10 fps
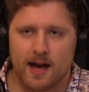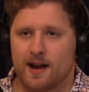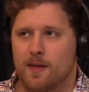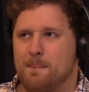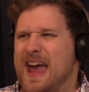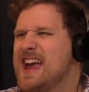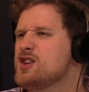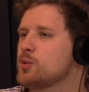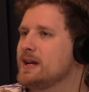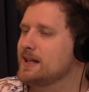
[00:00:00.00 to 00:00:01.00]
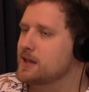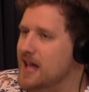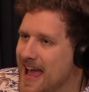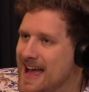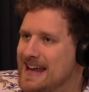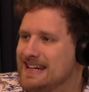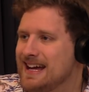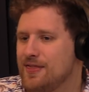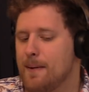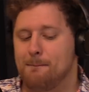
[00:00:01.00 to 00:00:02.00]
Now, the Patriots and
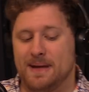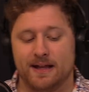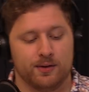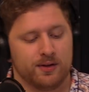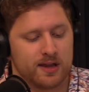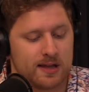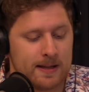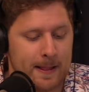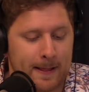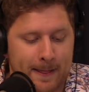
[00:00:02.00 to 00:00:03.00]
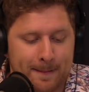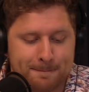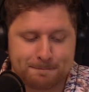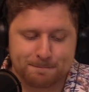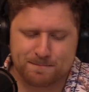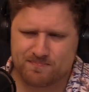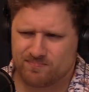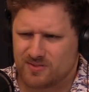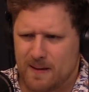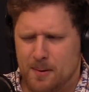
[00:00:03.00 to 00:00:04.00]
the Bills.
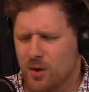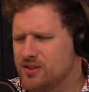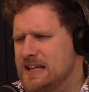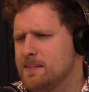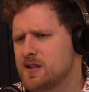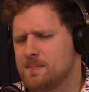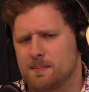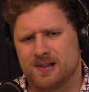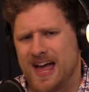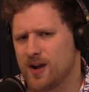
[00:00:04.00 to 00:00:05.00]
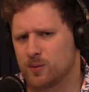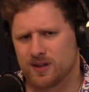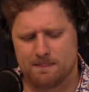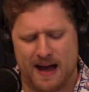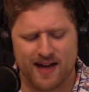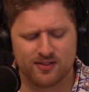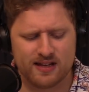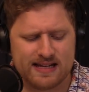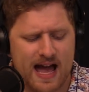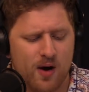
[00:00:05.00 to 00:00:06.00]
Both teams have been playing really
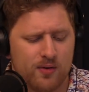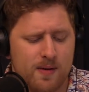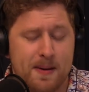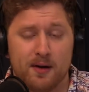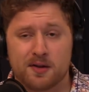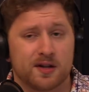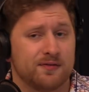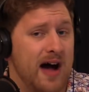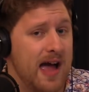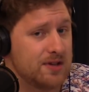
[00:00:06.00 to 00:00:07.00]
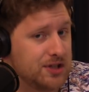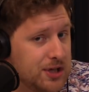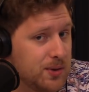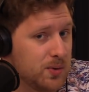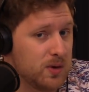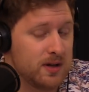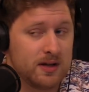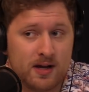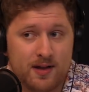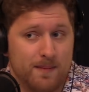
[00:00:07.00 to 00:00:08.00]
badly. Now, the Bills are 5-2.
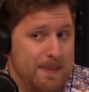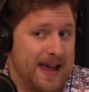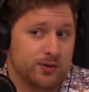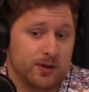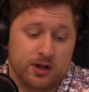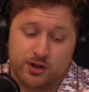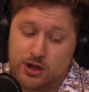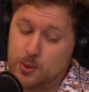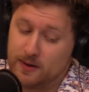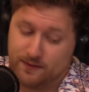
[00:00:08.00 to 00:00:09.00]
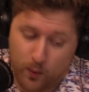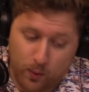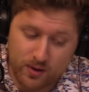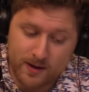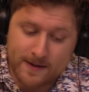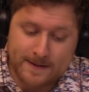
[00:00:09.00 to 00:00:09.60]
The Patriots are 2-4.